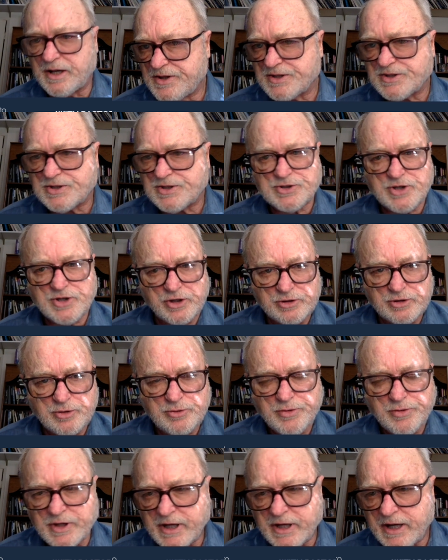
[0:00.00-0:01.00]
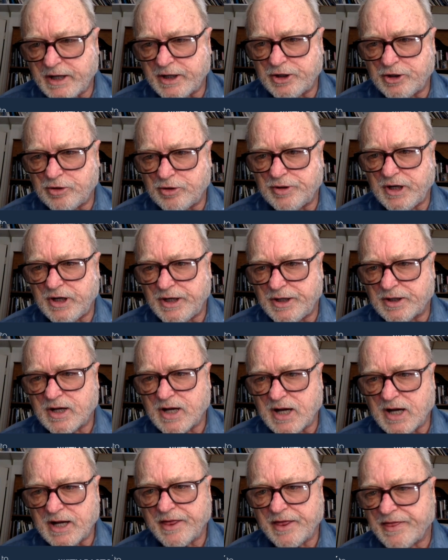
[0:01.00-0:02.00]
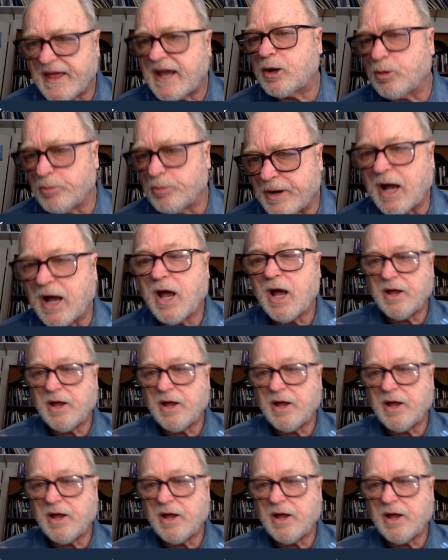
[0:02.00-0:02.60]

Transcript: is a new thing and you need to kind of think about it.